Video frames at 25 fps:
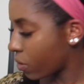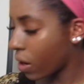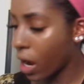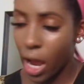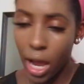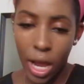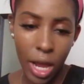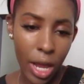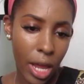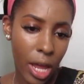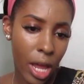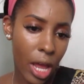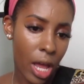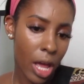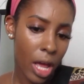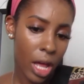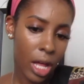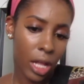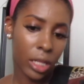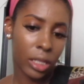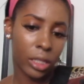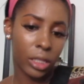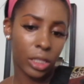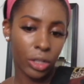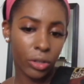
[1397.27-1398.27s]
I
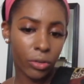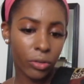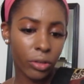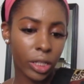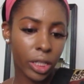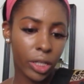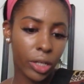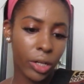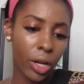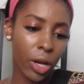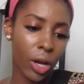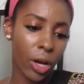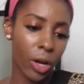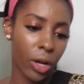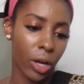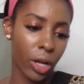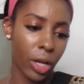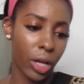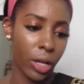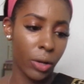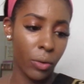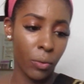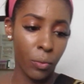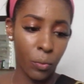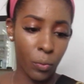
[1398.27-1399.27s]
literally
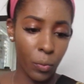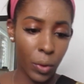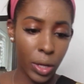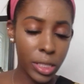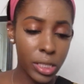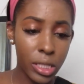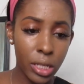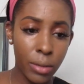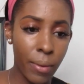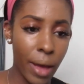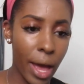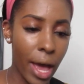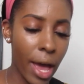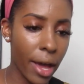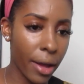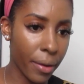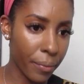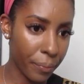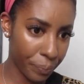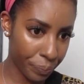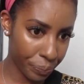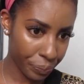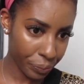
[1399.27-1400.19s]
went to bat,